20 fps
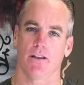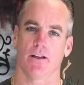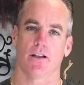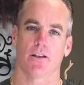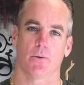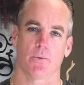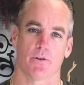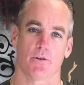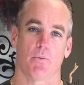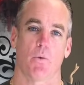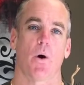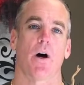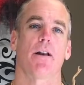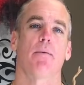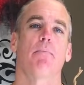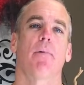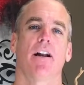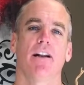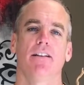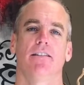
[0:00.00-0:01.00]
thought there was
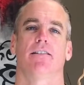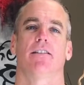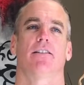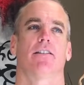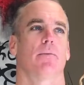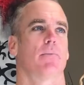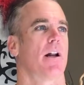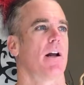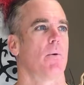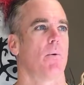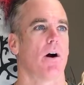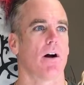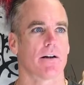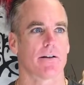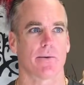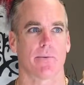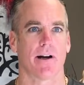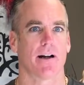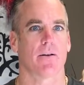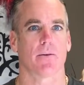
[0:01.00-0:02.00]
one money system, and I
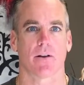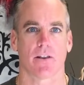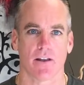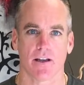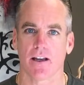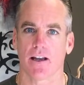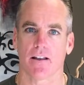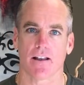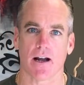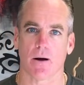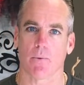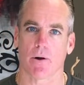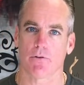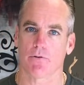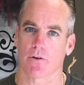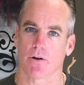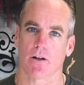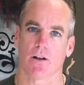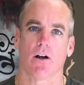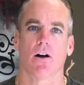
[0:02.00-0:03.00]
walked around thinking that way
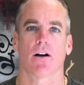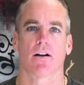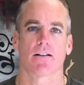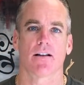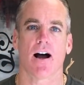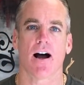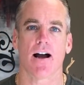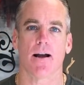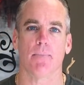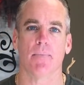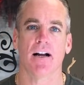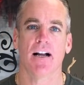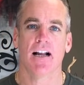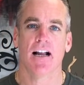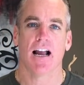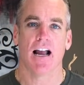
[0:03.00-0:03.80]
for a long time.